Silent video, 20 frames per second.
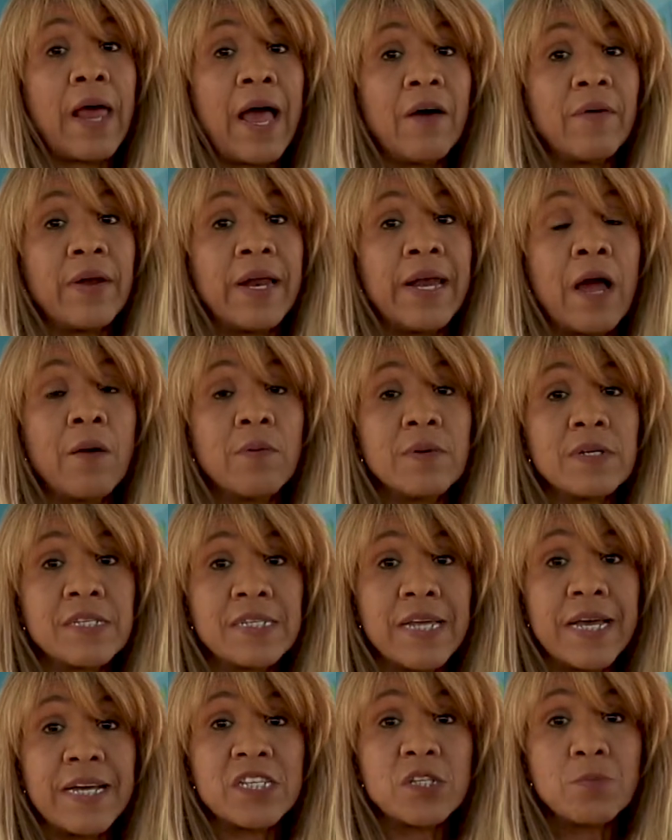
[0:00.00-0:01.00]
out and I would
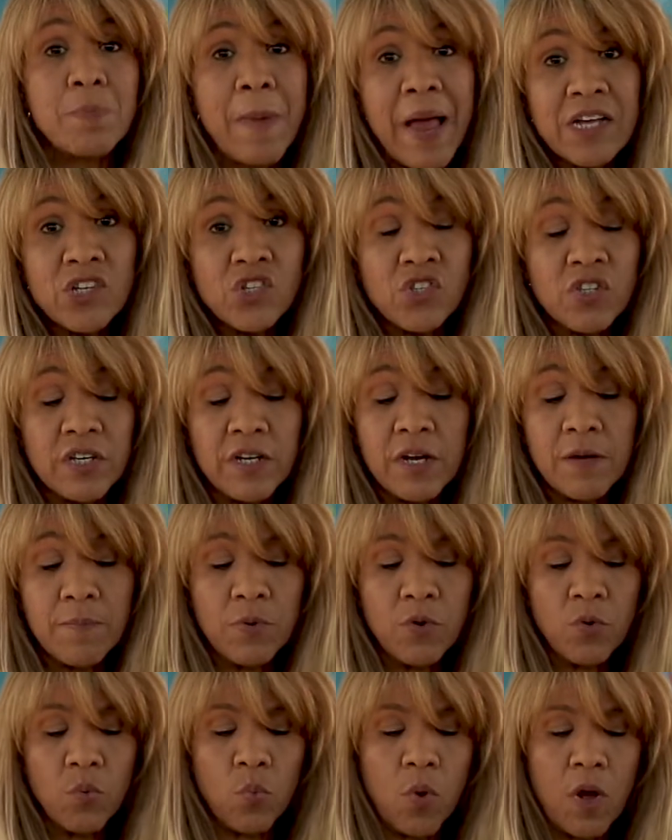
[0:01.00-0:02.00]
say, smash the
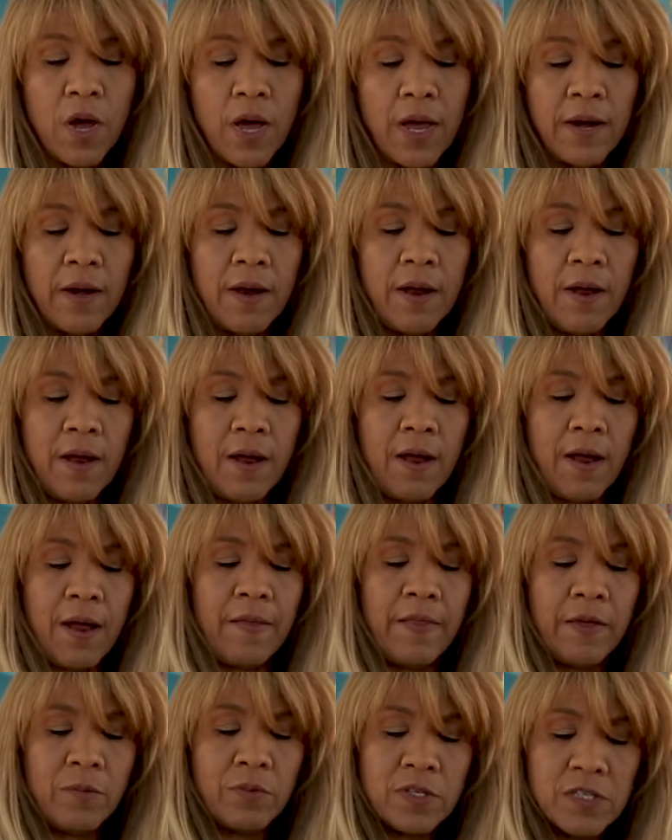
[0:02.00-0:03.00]
number 1.
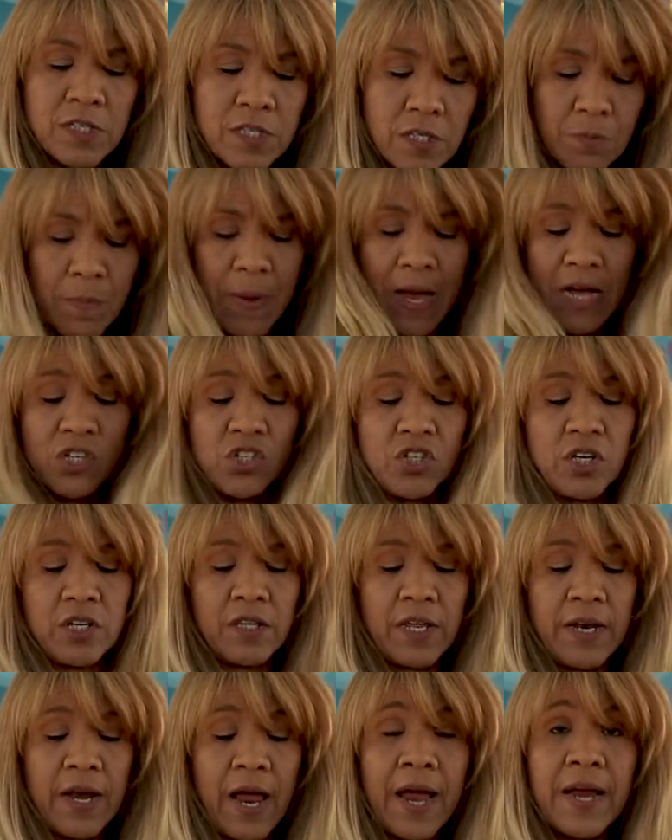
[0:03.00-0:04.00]
And they would smash it.
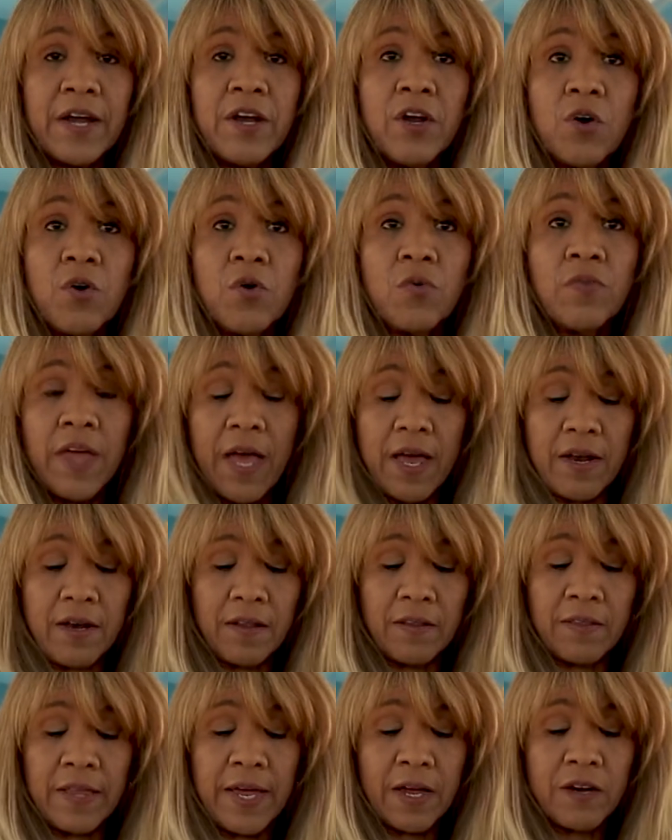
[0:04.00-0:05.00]
And I know that
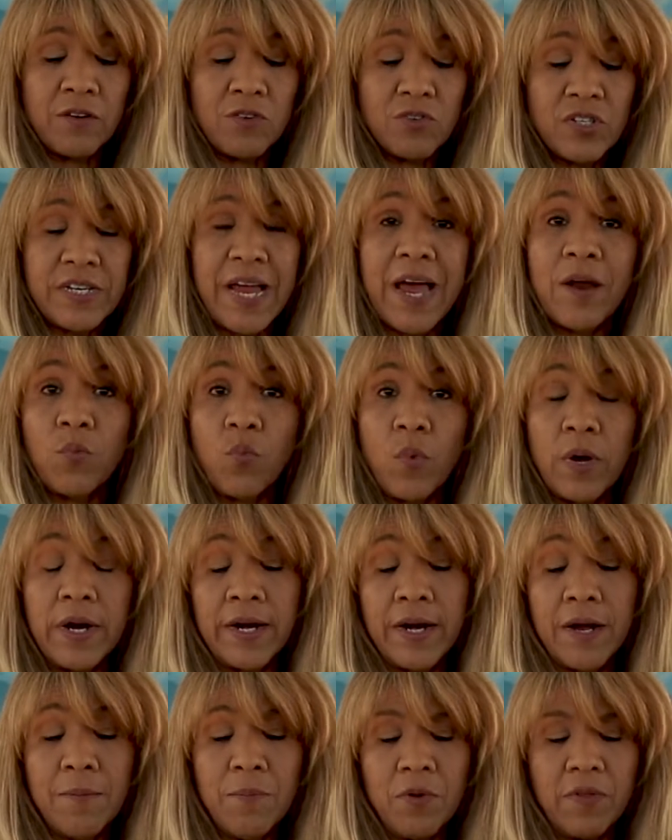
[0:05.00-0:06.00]
they understand what
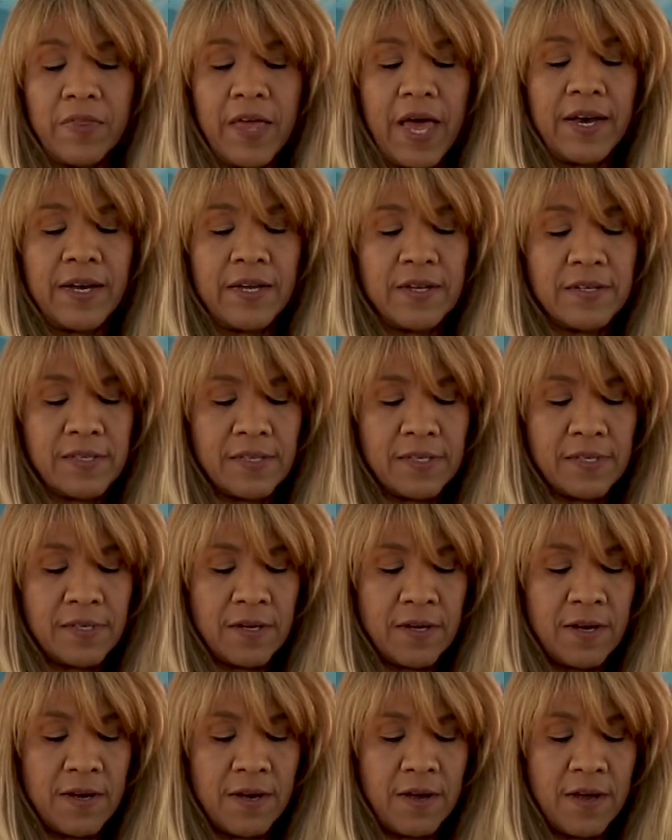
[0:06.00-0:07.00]
number that is.
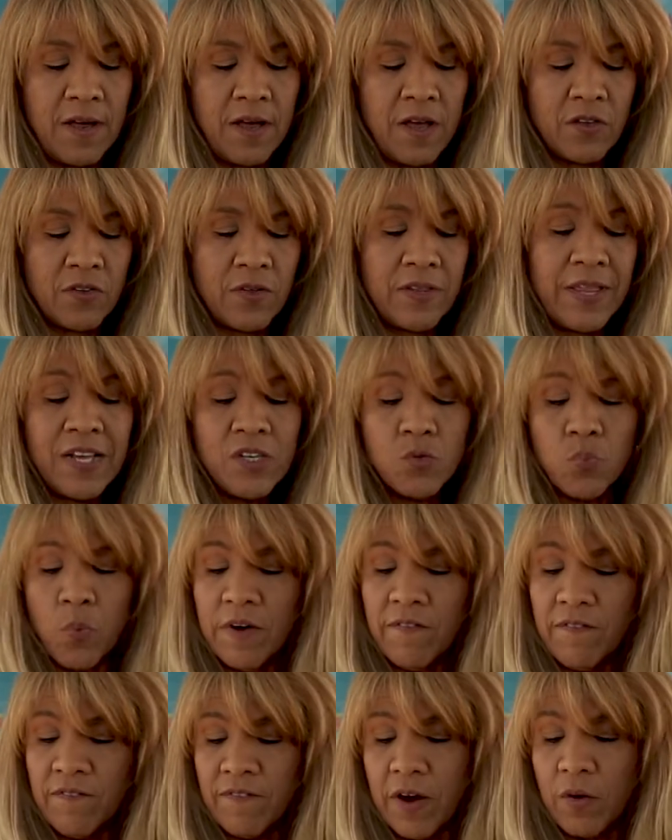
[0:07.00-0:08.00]
So that's
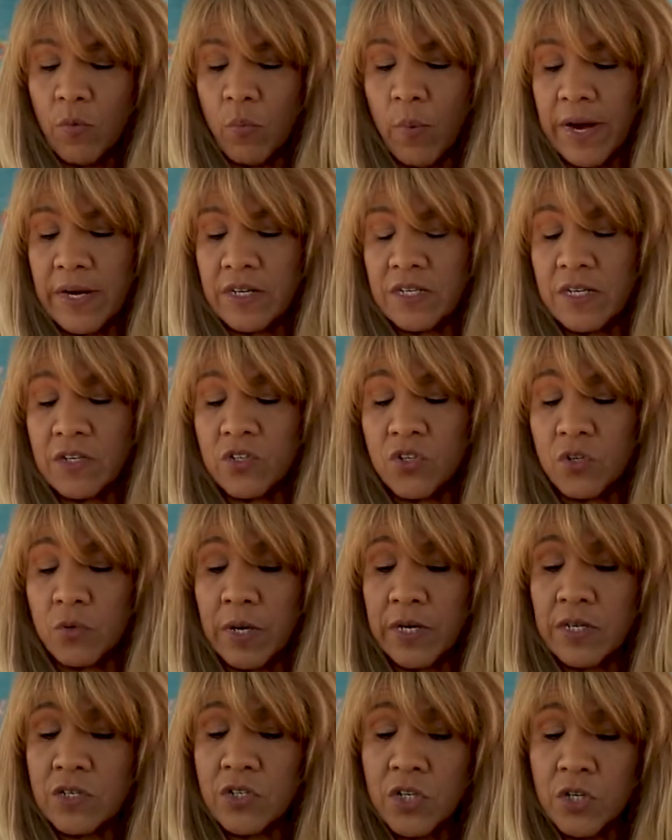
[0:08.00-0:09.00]
one fun way to do
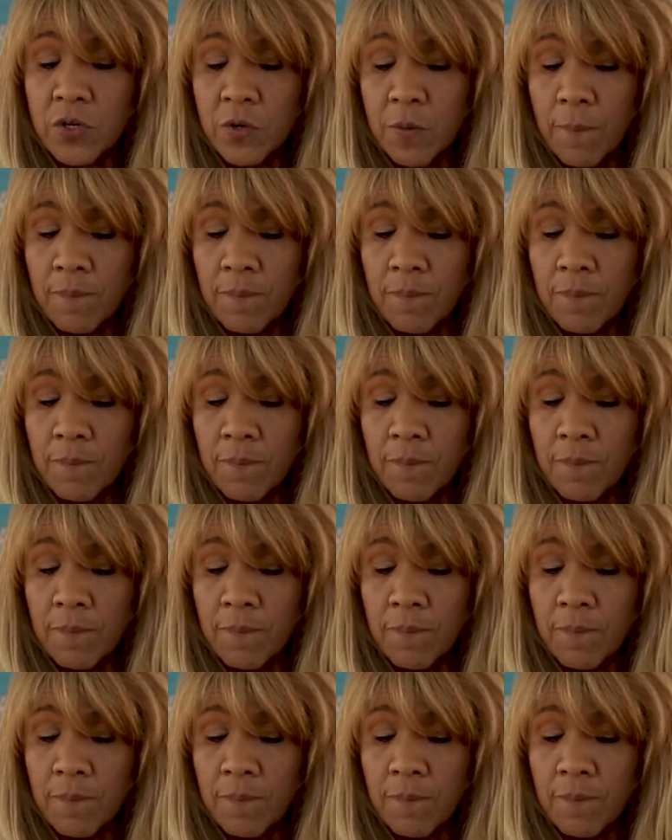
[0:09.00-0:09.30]
it too.